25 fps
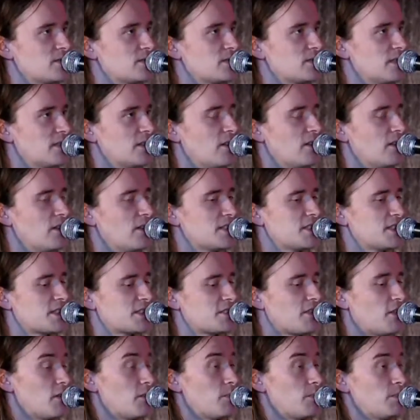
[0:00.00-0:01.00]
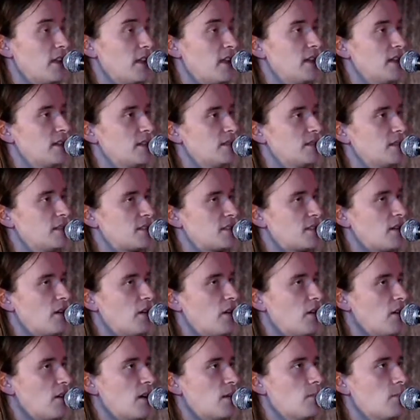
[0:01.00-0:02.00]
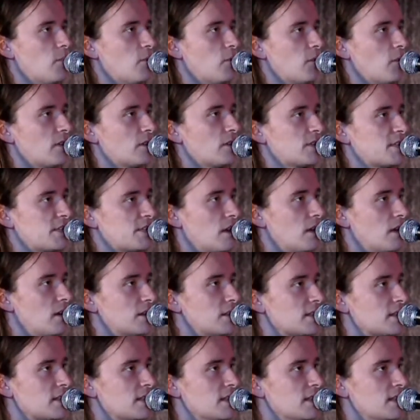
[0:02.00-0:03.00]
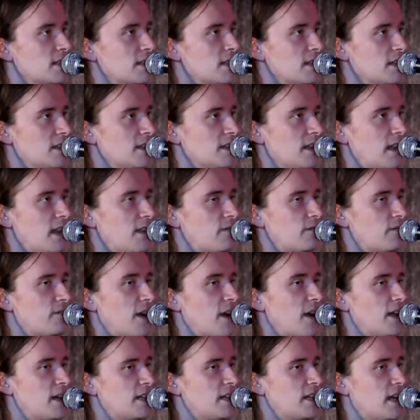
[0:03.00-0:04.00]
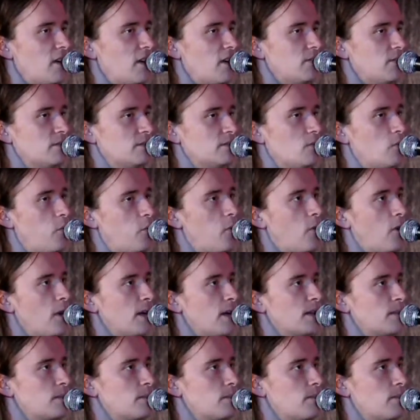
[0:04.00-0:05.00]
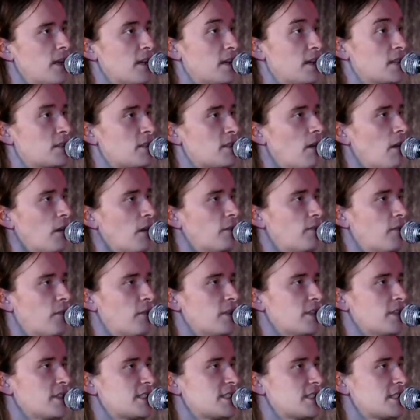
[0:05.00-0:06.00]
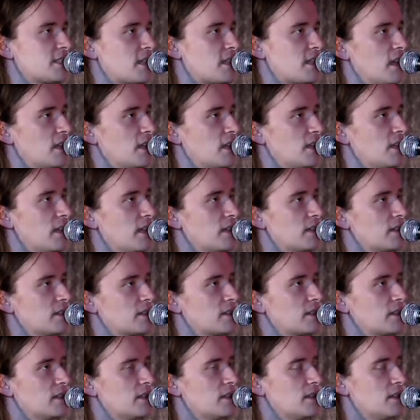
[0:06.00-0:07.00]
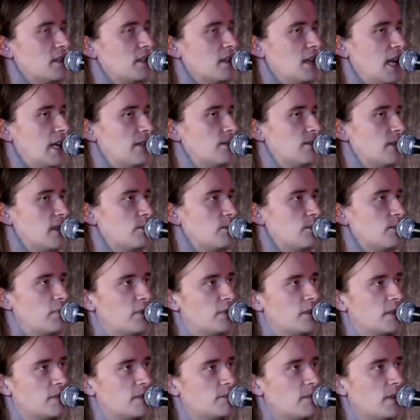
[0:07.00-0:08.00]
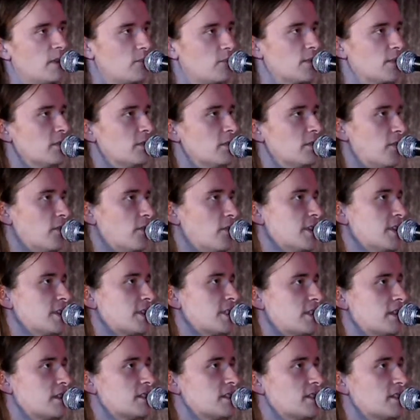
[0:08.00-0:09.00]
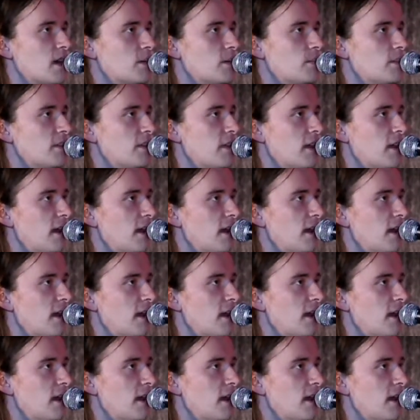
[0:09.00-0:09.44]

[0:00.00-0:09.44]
I just started playing guitar on more songs and finding out what my guitar voice is kind of like, and then putting my real voice on top of that,